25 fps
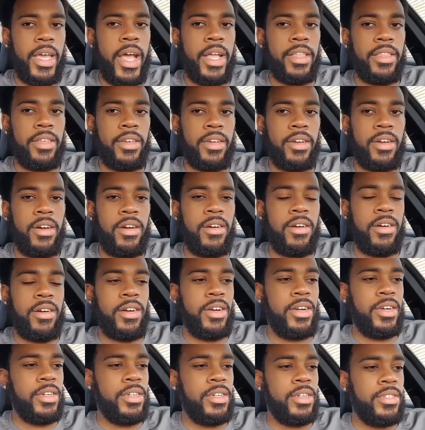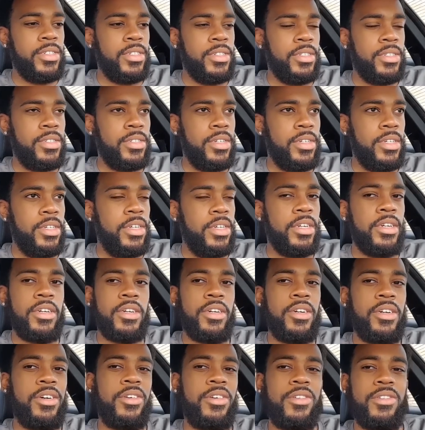got the car a
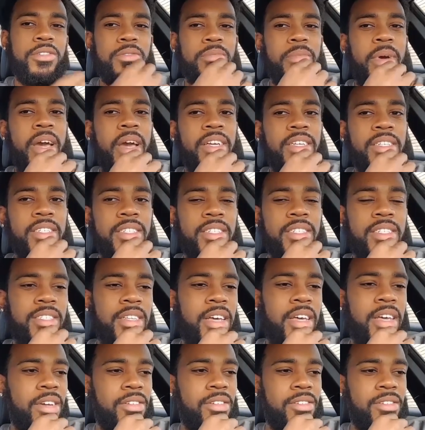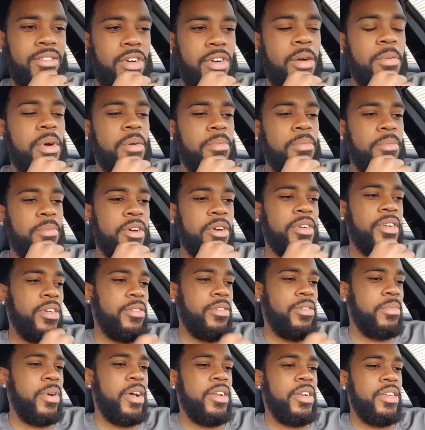year ago, back in like around my birthday,
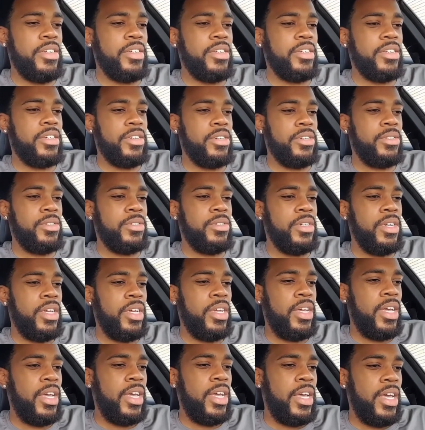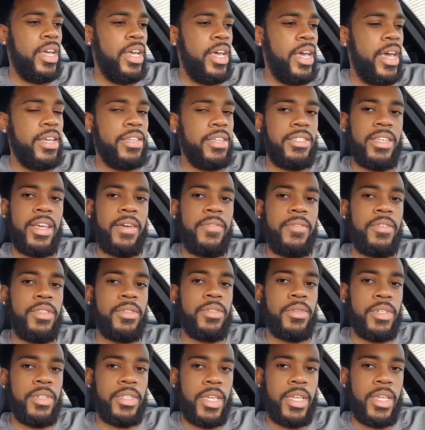about a year ago. It had
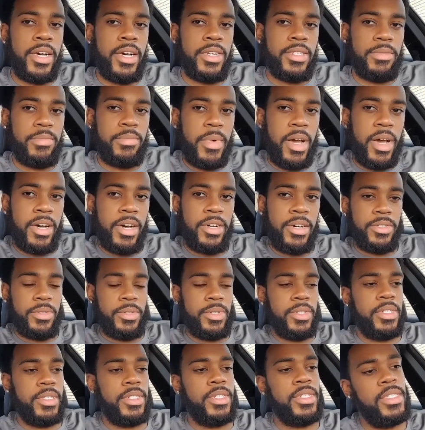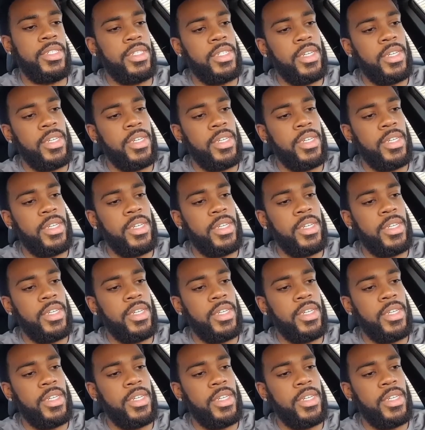73,000 miles on it.